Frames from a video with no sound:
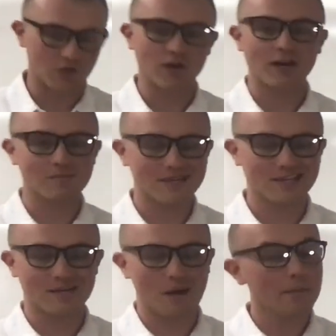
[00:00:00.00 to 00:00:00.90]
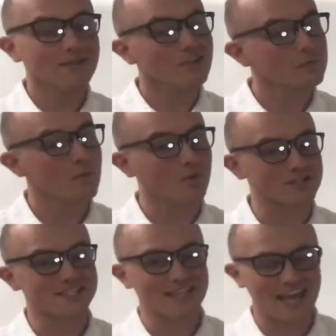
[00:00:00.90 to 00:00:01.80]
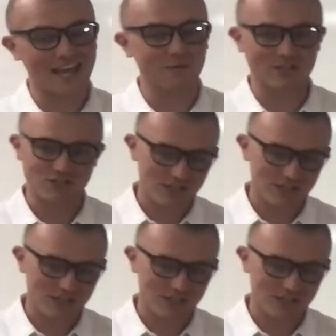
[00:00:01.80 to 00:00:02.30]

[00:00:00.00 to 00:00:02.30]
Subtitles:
You're going to be probably a little bit more sane, which,